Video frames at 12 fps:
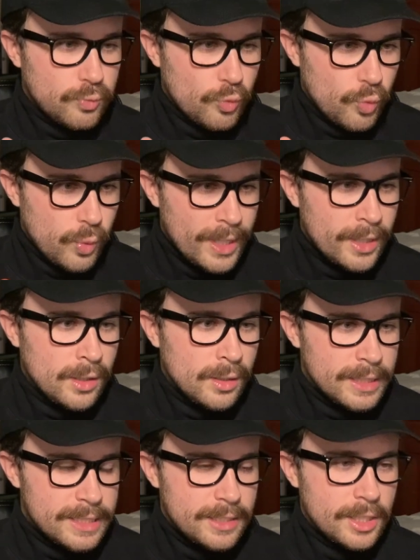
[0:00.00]
will
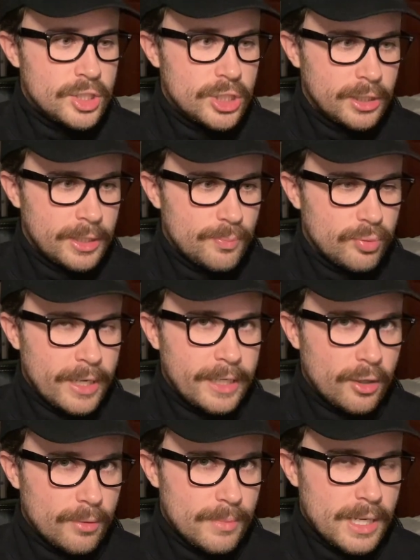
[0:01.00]
essentially
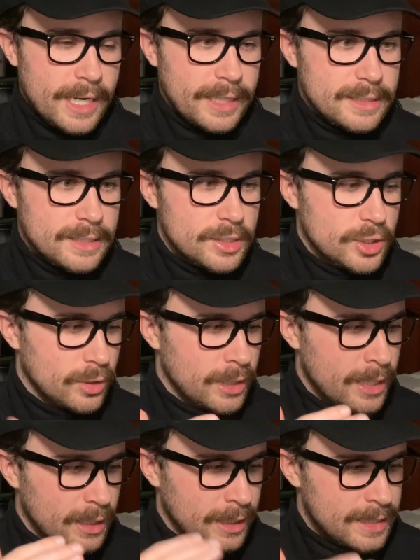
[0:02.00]
break our minds. And so
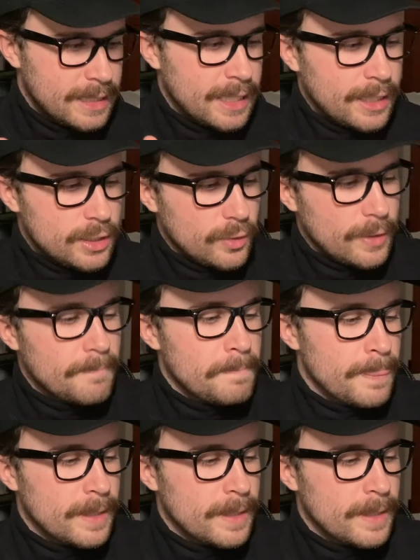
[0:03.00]
let's get into it.